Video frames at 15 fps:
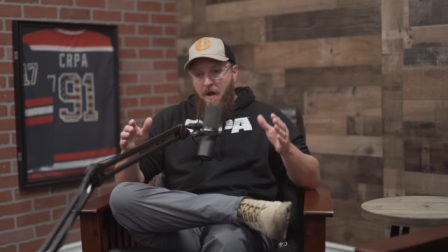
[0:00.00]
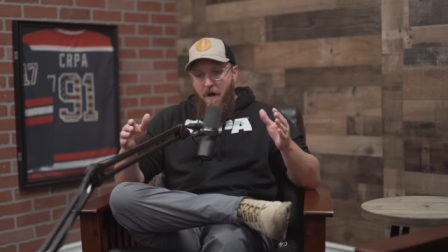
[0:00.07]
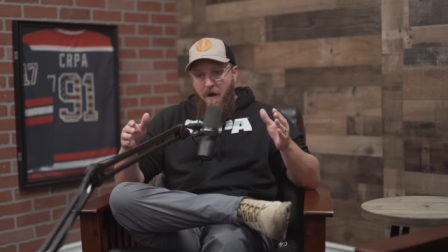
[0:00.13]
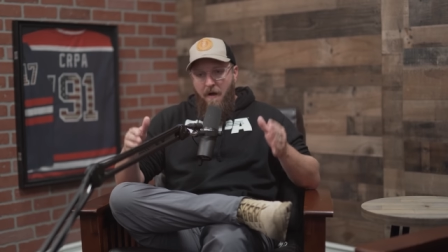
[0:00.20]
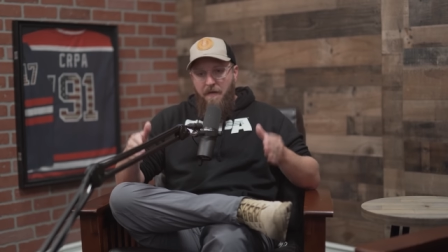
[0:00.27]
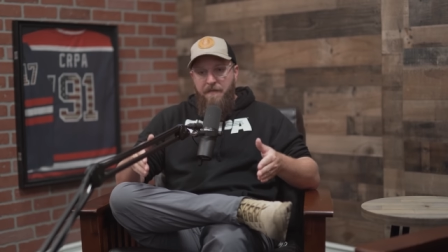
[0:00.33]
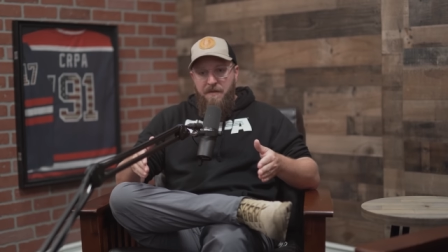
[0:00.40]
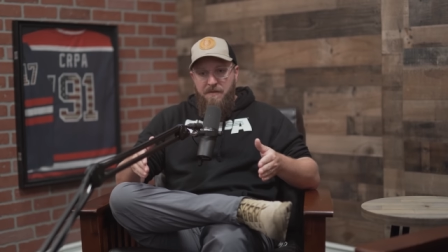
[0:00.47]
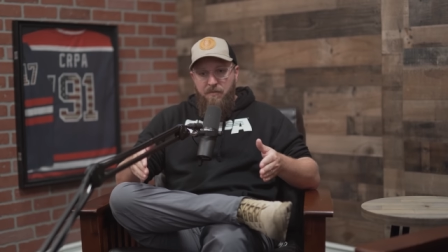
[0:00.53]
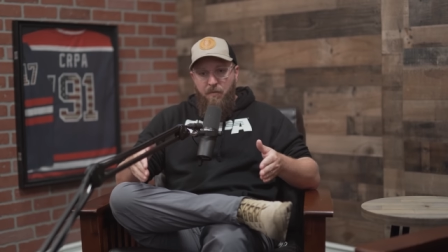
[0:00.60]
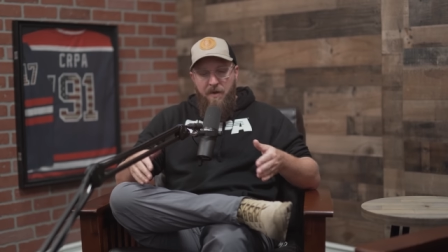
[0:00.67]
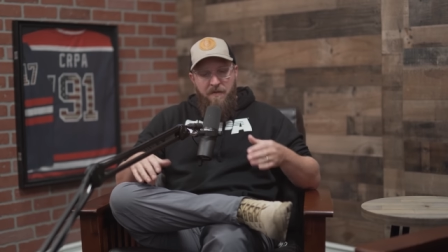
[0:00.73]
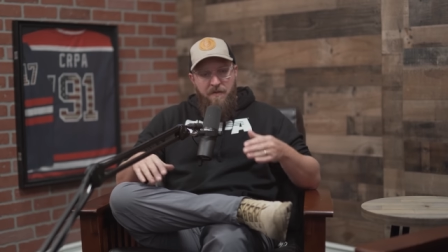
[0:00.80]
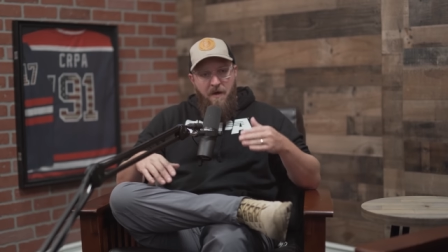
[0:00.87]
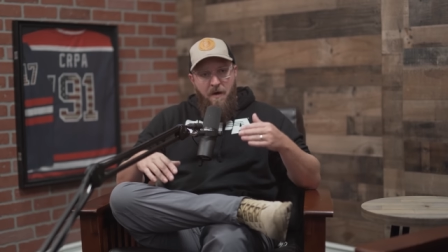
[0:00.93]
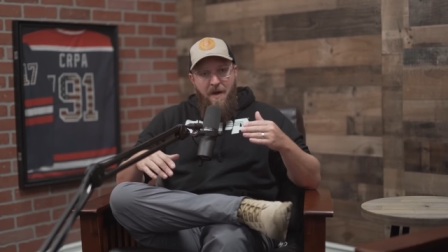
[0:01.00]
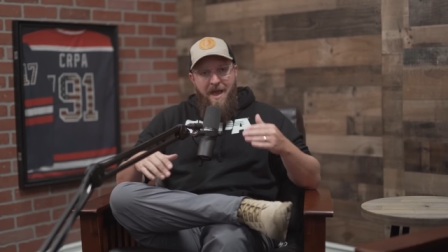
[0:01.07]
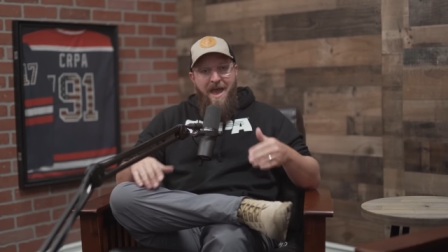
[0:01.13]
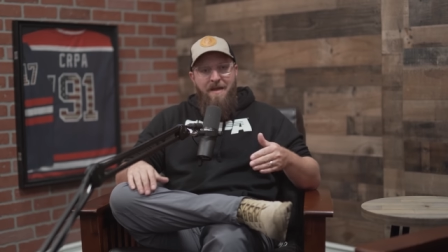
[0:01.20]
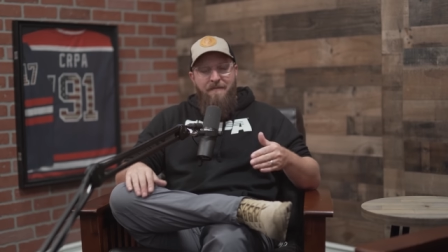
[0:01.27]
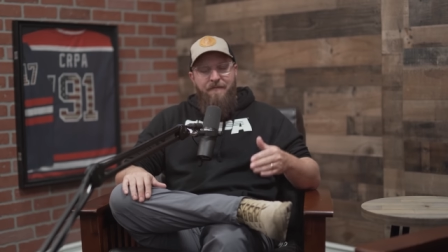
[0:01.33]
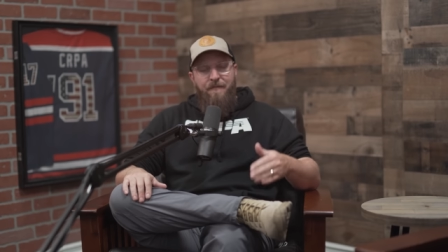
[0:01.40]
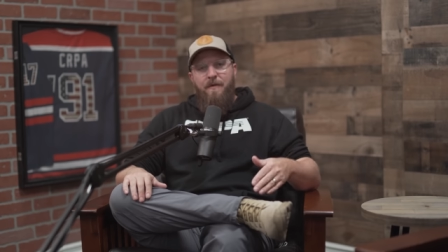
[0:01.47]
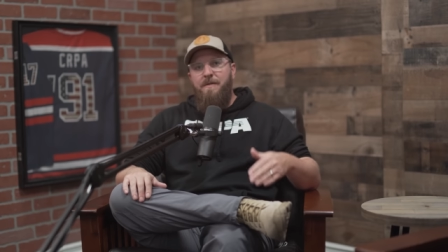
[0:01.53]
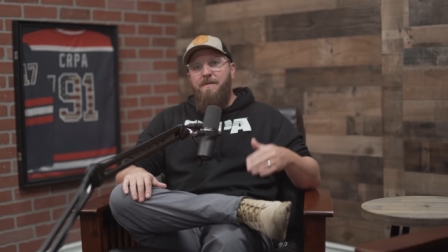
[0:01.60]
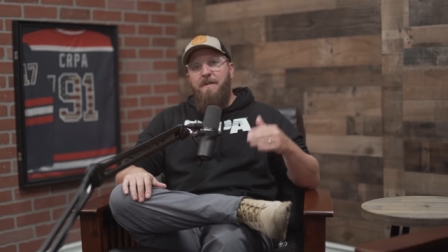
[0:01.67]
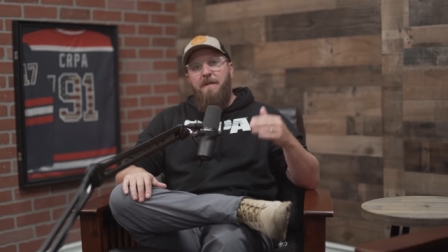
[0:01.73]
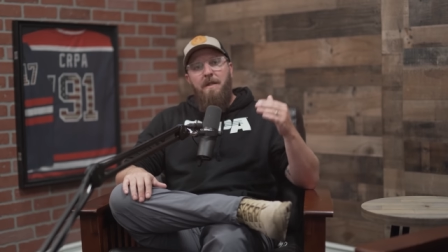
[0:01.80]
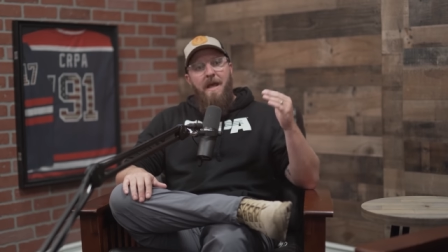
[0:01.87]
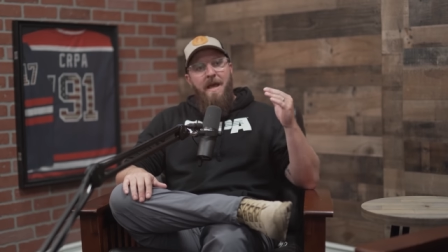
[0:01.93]
On this win, though, at
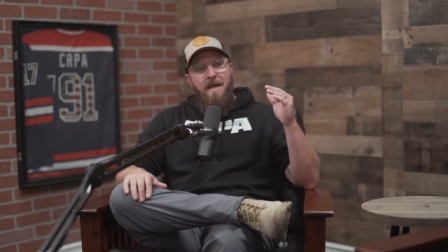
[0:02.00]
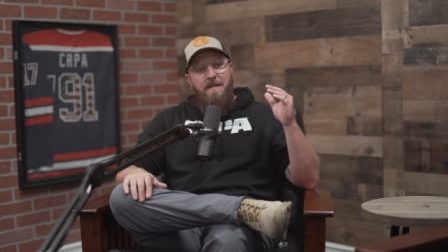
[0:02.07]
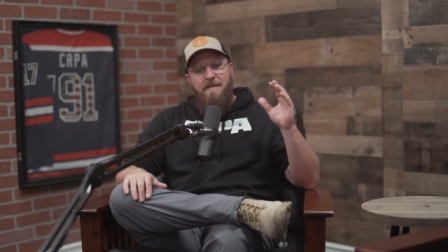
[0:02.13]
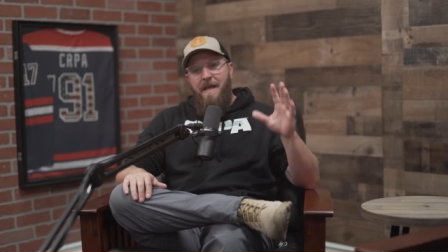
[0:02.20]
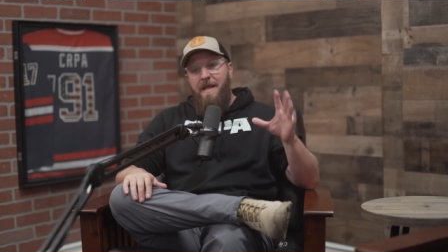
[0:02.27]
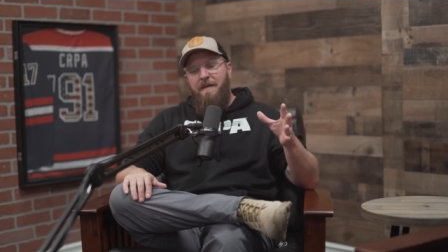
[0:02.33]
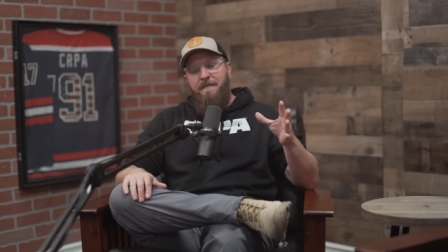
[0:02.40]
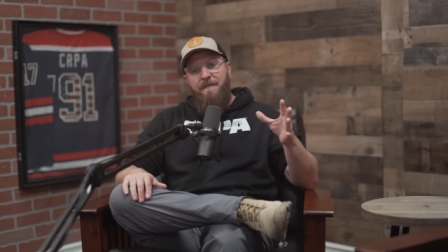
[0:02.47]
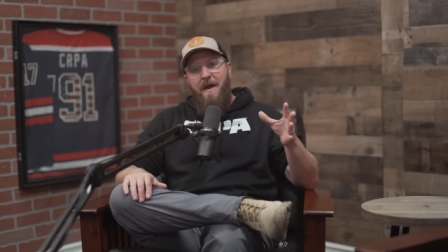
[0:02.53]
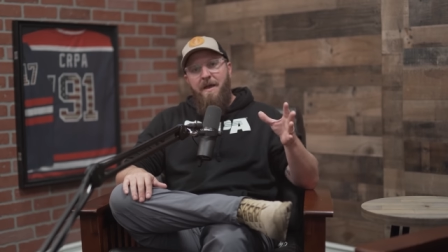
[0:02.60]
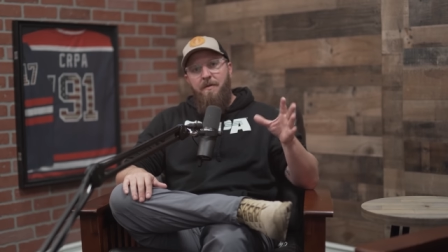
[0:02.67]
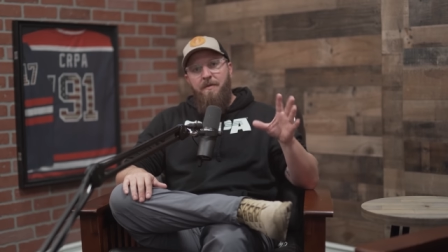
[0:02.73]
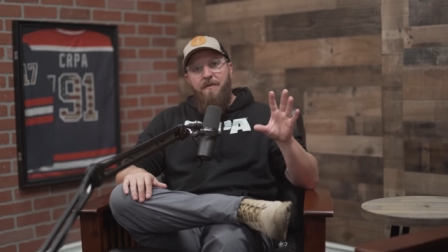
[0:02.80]
first glance, any final